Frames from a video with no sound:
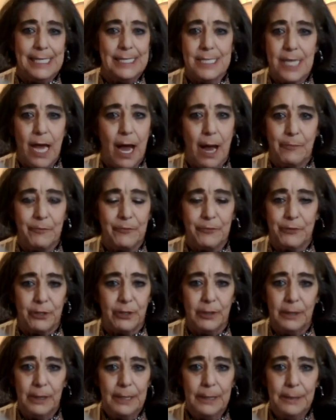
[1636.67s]
time
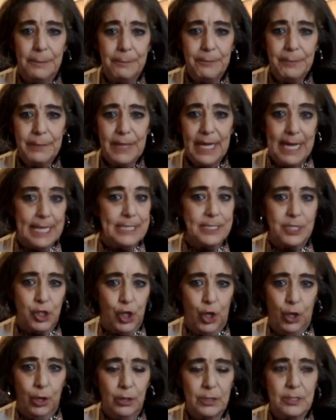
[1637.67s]
for
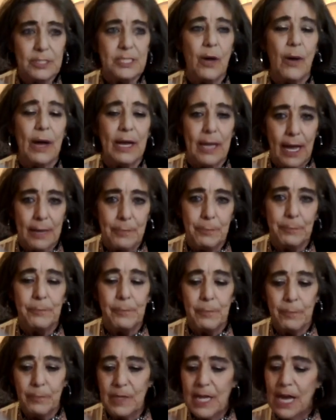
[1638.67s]
Easter. So I
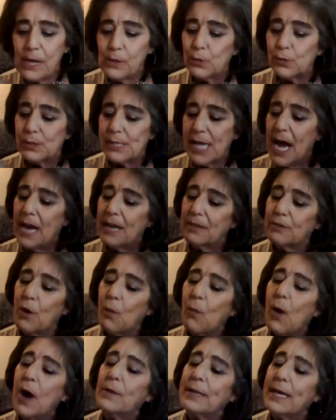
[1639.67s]
knuckled down and
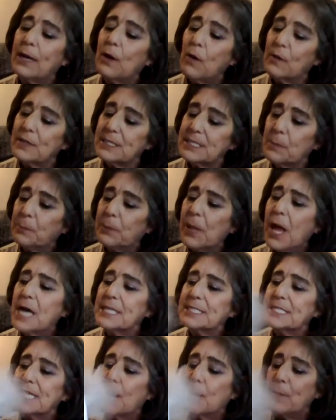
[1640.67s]
thought, well, I'll get all the
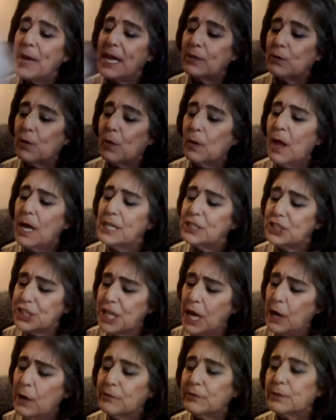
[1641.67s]
supplies and I'll make it online,
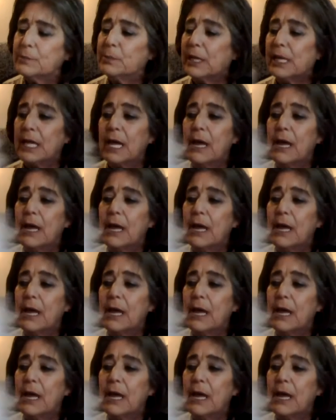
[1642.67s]
show everybody.